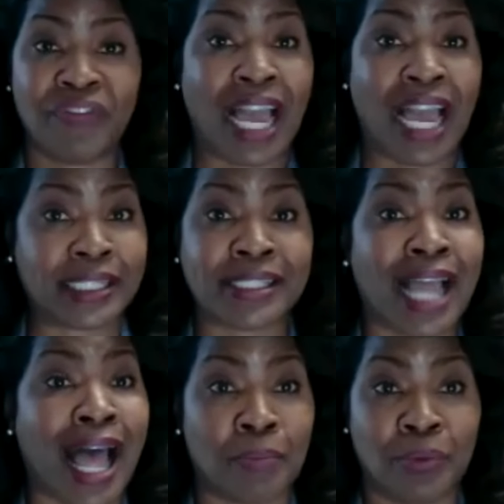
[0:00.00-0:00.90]
we've got to
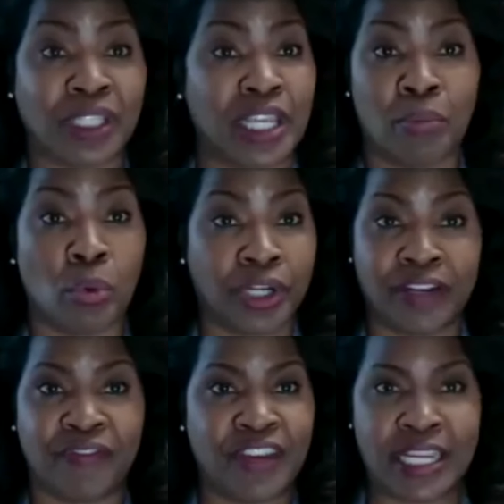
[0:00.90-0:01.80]
stop with the
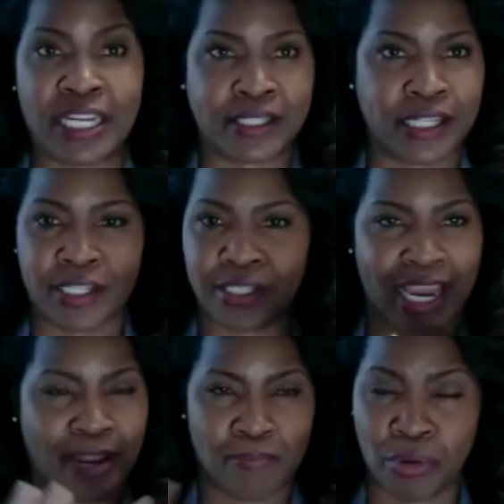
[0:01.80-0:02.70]
aborted fetuses
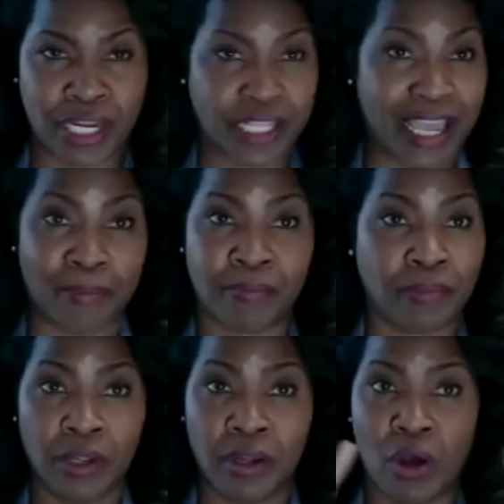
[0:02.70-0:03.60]
and putting them